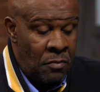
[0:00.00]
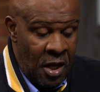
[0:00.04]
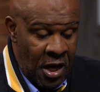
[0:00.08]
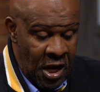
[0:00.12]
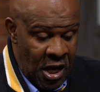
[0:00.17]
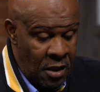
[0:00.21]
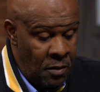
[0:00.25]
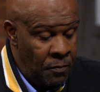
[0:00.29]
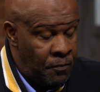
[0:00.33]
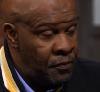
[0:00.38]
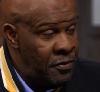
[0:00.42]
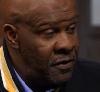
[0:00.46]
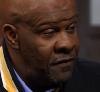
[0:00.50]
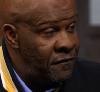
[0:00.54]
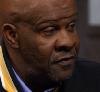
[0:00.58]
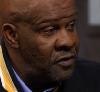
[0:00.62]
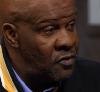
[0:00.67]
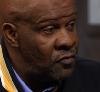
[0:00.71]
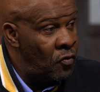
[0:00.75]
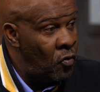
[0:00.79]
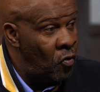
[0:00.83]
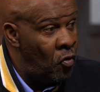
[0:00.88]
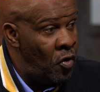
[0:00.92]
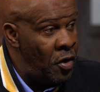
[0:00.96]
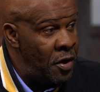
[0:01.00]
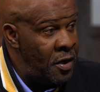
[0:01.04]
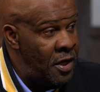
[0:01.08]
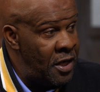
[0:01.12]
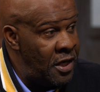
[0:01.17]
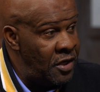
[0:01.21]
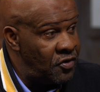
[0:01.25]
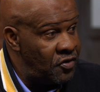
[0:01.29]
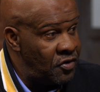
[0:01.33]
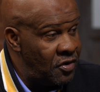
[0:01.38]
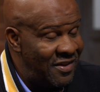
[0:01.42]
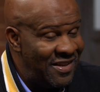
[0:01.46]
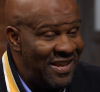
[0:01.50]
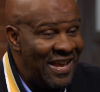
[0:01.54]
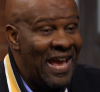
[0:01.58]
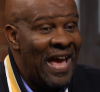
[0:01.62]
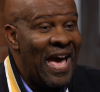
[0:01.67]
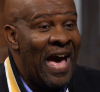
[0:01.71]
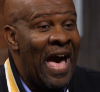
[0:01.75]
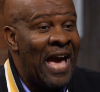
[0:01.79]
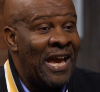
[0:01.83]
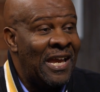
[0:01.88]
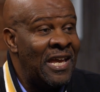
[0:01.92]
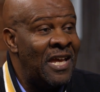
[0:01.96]
and the privilege of ordination.
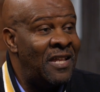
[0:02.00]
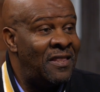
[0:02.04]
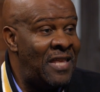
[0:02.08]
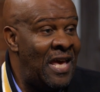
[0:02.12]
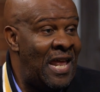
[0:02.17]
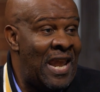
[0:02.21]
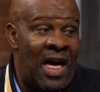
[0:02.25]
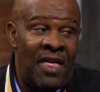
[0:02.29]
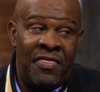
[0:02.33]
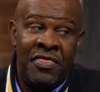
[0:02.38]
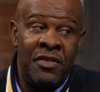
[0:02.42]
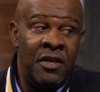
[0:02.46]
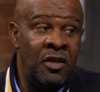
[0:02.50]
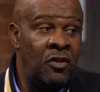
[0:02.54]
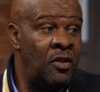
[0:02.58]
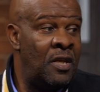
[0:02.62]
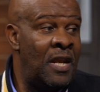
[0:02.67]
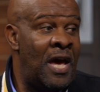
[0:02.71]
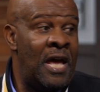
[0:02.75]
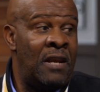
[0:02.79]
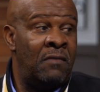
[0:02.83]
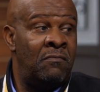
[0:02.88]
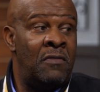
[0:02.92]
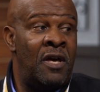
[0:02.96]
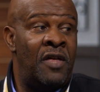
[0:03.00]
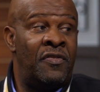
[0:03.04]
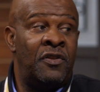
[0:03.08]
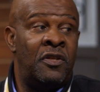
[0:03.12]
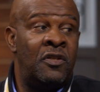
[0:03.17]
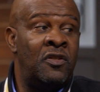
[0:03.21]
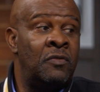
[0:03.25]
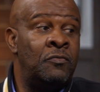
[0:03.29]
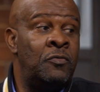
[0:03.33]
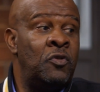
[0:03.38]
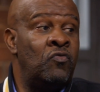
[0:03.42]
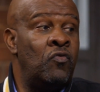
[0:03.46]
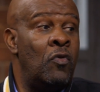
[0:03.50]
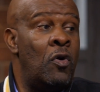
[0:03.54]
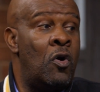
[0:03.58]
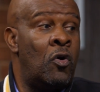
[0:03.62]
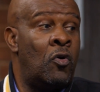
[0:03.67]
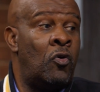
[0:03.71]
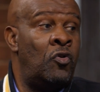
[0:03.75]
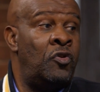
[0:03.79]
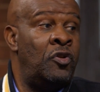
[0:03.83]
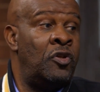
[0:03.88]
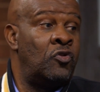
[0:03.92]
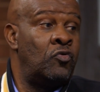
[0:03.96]
I get that. I think United Methodism is
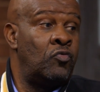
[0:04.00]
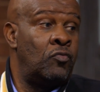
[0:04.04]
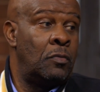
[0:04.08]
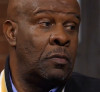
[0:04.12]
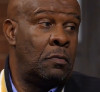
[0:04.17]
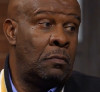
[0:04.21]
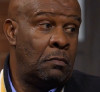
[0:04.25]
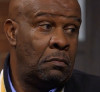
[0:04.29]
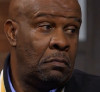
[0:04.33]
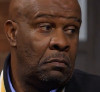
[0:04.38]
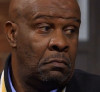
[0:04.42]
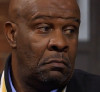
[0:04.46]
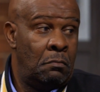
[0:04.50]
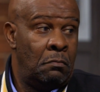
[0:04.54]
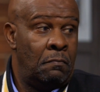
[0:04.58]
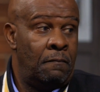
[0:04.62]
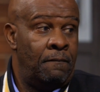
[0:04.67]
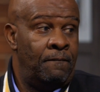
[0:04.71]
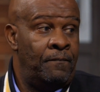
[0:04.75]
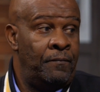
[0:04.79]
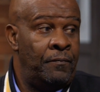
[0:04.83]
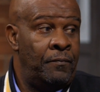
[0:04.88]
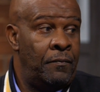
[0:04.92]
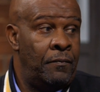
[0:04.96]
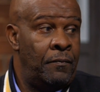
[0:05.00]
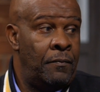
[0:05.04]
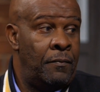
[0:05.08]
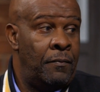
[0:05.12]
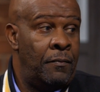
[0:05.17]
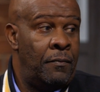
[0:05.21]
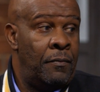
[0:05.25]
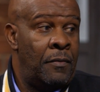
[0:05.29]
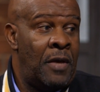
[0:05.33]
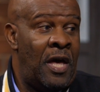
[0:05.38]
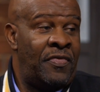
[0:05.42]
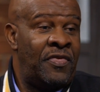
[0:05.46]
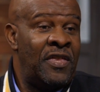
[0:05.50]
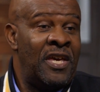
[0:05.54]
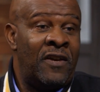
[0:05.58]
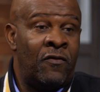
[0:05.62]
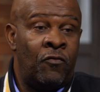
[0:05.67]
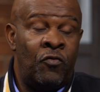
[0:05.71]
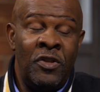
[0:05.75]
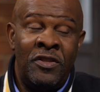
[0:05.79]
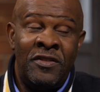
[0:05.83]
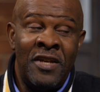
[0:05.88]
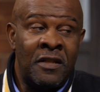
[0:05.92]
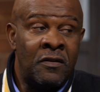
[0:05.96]
wrong on this one. I think
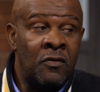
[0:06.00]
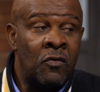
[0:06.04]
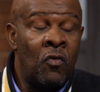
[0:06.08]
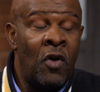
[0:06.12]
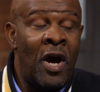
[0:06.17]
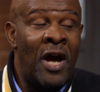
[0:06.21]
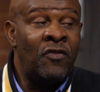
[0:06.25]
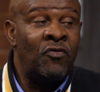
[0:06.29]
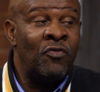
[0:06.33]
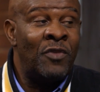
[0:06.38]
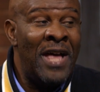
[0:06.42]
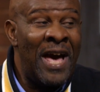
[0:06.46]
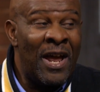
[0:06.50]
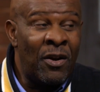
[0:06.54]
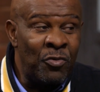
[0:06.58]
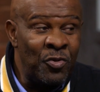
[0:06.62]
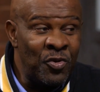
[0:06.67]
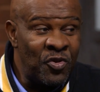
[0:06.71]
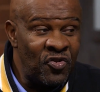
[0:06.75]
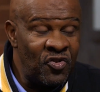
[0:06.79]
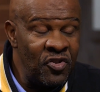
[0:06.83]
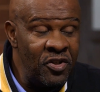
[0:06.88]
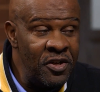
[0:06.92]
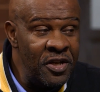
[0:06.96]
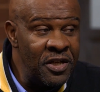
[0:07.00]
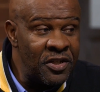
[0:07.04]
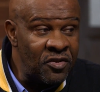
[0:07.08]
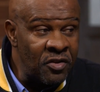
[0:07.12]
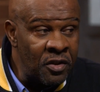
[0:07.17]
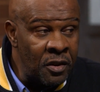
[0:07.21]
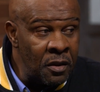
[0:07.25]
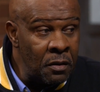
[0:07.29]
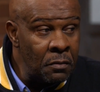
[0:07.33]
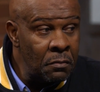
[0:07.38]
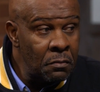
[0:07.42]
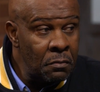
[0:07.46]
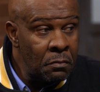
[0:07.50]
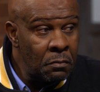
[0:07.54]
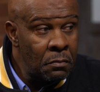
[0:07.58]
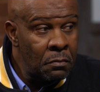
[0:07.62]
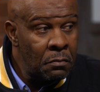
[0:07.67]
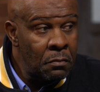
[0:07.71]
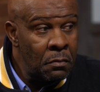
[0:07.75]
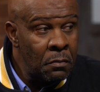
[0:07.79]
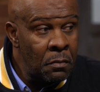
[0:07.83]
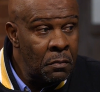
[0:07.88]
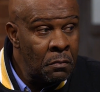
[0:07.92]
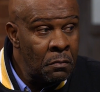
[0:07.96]
if we take the quadrilateral seriously,
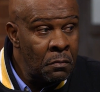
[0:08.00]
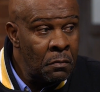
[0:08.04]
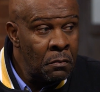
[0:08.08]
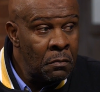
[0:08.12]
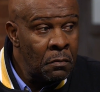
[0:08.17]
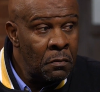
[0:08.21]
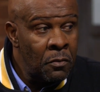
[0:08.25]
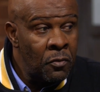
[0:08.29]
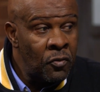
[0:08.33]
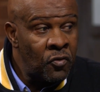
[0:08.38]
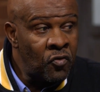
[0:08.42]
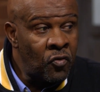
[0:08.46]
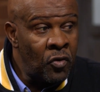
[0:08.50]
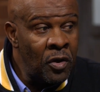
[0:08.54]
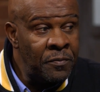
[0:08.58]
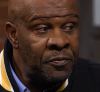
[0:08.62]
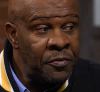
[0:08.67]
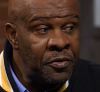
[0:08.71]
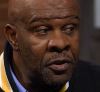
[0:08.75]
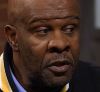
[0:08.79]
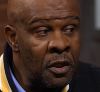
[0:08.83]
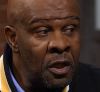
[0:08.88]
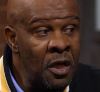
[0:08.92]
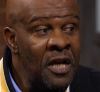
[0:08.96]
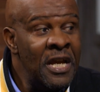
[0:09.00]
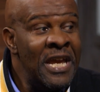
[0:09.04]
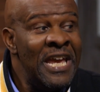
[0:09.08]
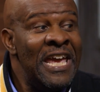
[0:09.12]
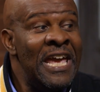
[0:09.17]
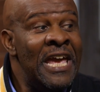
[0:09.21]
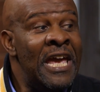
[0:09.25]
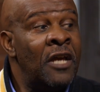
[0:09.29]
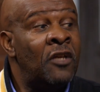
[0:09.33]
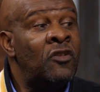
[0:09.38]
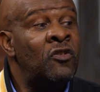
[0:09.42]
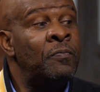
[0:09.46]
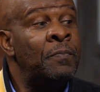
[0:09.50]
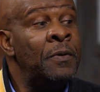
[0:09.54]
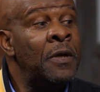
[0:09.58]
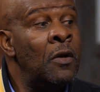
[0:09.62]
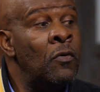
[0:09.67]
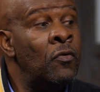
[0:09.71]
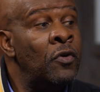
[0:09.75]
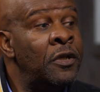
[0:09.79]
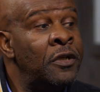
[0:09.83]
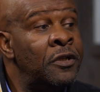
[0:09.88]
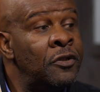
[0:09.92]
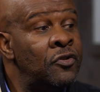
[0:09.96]
scripture,
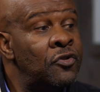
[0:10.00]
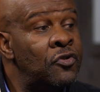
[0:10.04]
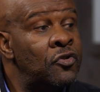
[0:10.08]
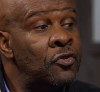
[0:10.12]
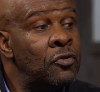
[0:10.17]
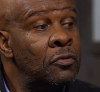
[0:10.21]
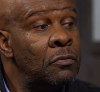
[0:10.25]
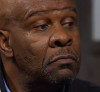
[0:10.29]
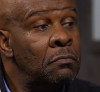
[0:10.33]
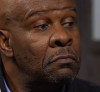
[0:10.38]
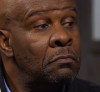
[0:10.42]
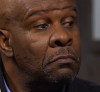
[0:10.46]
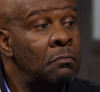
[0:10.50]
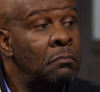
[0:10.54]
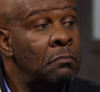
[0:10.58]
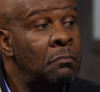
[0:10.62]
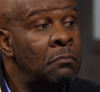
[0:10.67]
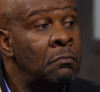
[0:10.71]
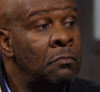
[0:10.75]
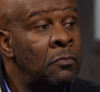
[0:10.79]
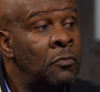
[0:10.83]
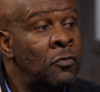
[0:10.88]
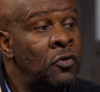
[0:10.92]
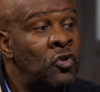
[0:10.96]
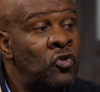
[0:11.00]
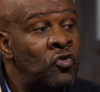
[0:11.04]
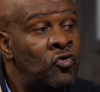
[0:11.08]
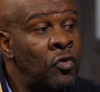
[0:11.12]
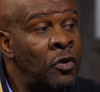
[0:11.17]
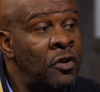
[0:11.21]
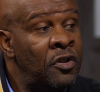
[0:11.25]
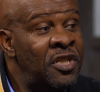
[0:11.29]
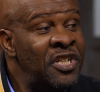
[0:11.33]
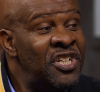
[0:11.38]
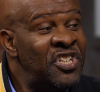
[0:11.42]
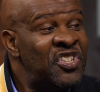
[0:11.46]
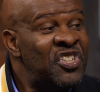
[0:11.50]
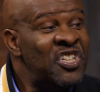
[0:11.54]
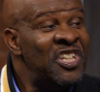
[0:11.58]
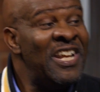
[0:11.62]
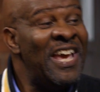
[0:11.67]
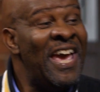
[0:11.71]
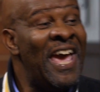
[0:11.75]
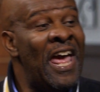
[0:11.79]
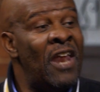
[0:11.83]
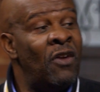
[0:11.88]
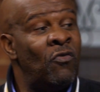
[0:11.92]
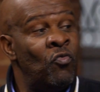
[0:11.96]
experience,
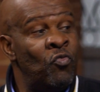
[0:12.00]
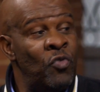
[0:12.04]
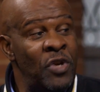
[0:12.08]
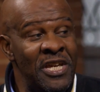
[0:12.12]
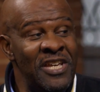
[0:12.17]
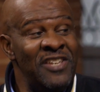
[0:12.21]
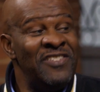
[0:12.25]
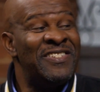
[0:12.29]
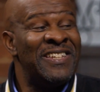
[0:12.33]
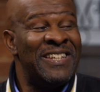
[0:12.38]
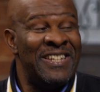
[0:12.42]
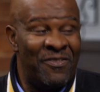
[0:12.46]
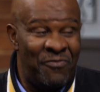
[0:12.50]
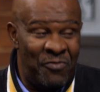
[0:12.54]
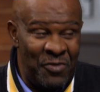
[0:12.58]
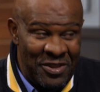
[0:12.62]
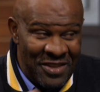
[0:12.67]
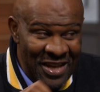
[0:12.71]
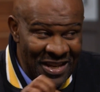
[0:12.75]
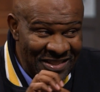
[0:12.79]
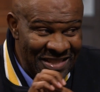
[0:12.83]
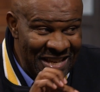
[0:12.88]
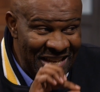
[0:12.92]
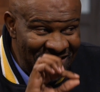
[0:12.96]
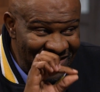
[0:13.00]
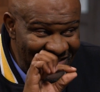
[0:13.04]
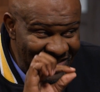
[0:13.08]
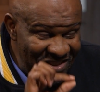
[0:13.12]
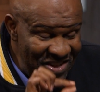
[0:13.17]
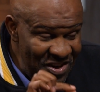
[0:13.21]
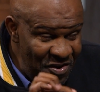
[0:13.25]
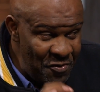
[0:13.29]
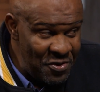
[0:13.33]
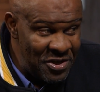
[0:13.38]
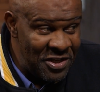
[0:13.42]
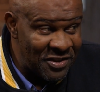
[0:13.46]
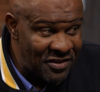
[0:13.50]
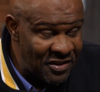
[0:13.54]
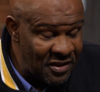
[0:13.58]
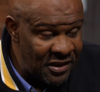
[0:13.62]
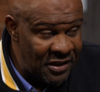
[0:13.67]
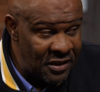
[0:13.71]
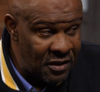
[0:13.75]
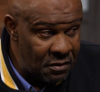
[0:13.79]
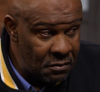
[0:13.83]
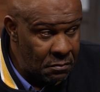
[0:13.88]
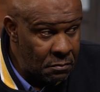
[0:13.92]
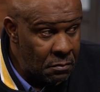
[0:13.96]
tradition, and reason, if we take that
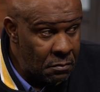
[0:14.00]
seriously,